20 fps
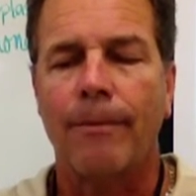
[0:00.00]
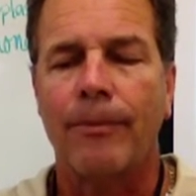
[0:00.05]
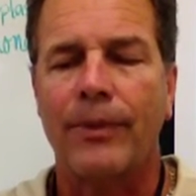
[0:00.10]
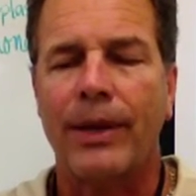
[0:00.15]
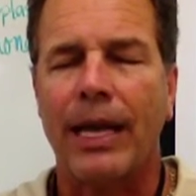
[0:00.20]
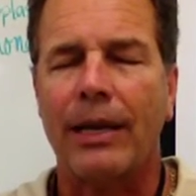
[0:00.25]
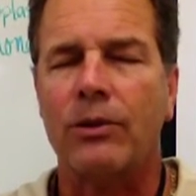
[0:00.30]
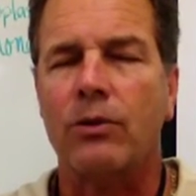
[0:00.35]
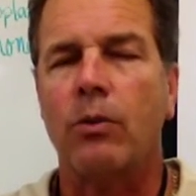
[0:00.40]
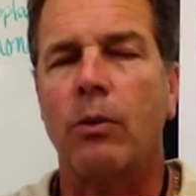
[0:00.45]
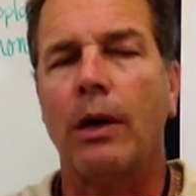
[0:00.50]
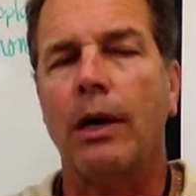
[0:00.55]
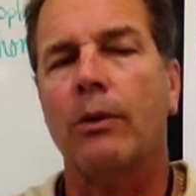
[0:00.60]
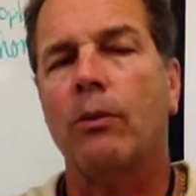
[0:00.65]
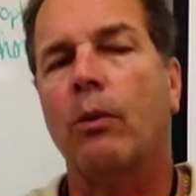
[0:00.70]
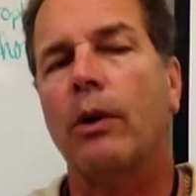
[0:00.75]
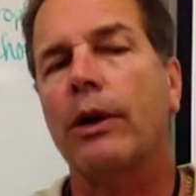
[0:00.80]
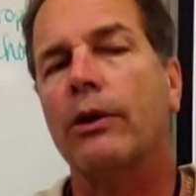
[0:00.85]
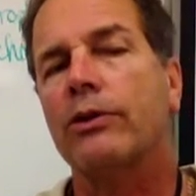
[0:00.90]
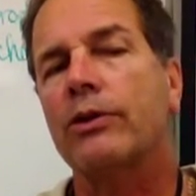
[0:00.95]
that's one
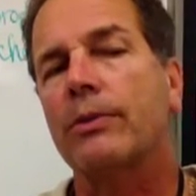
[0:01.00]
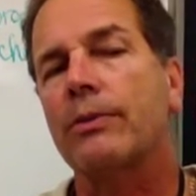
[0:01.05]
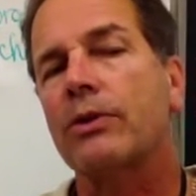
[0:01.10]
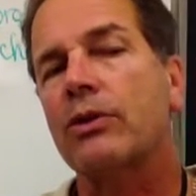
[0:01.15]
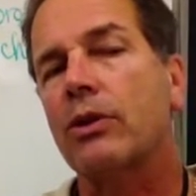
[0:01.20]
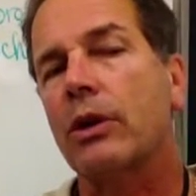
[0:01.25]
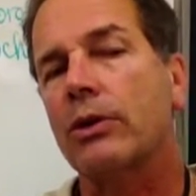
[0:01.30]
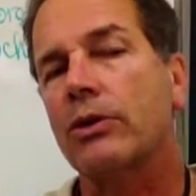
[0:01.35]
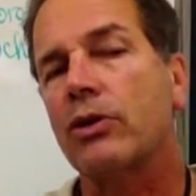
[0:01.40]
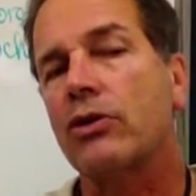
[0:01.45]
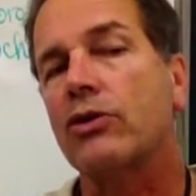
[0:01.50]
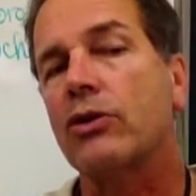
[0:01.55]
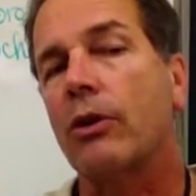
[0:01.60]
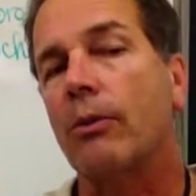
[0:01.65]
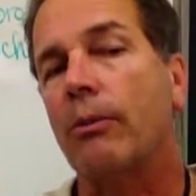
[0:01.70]
where some structures are